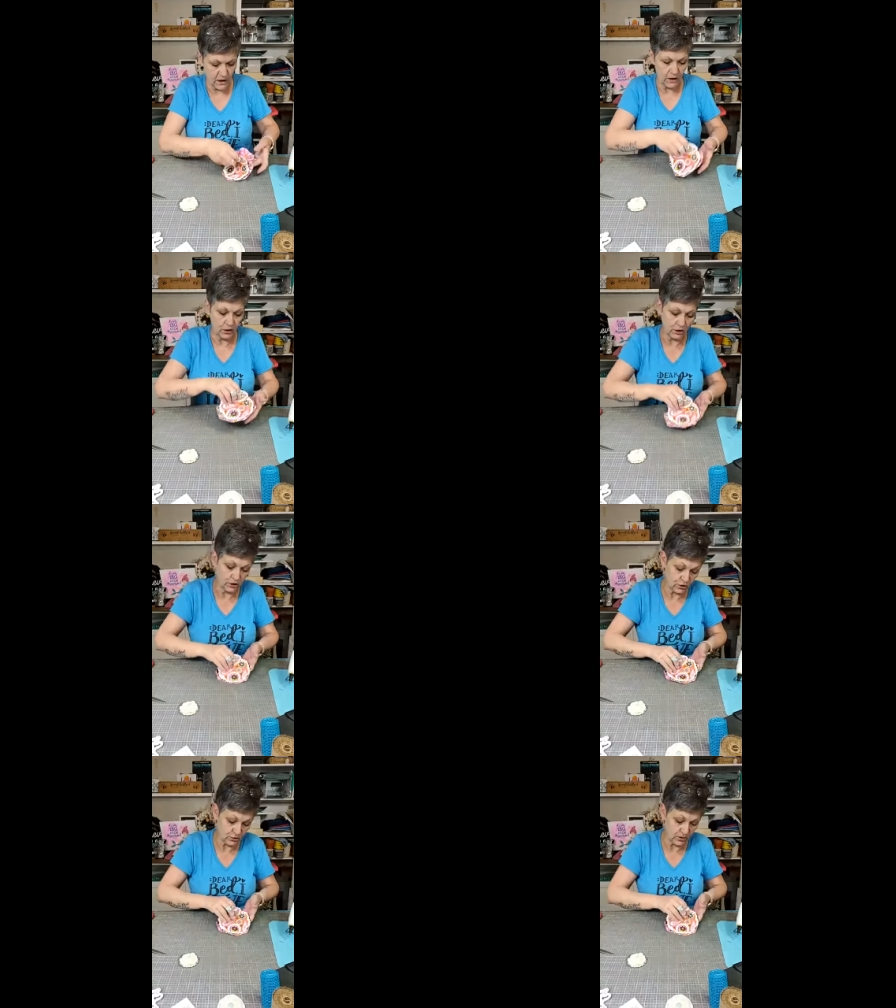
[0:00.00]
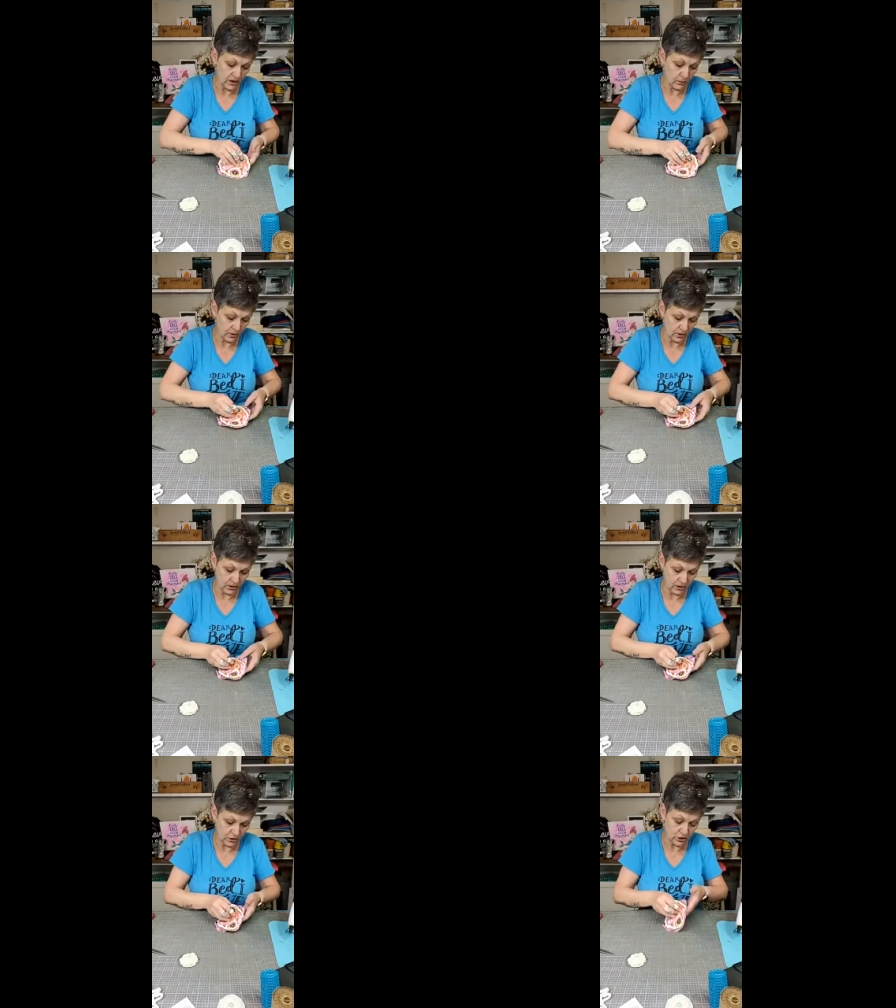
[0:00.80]
And you're going to do that with
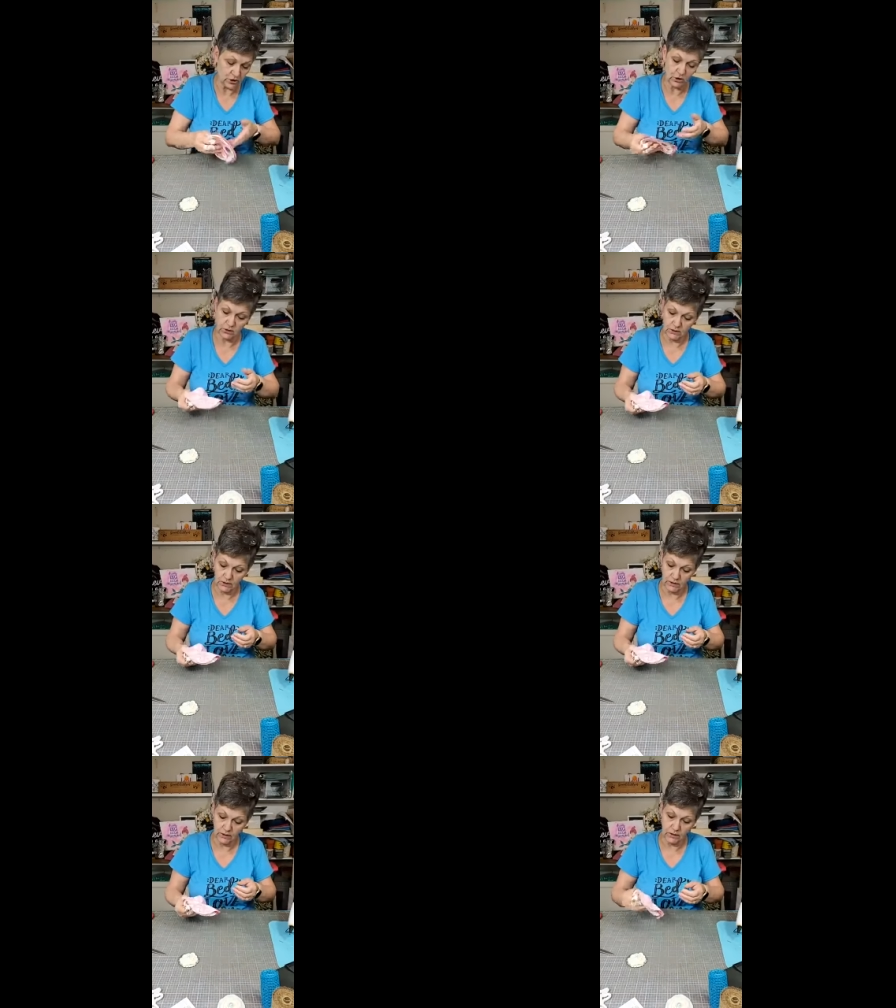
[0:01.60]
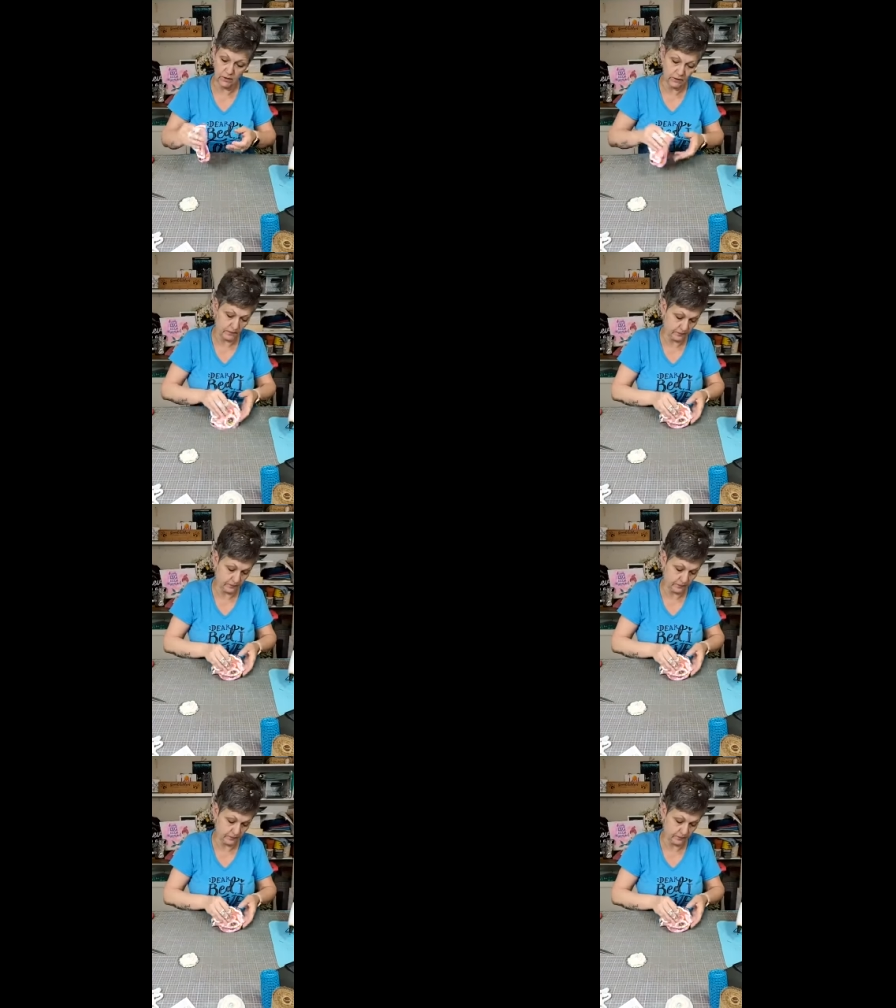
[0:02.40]
each layer.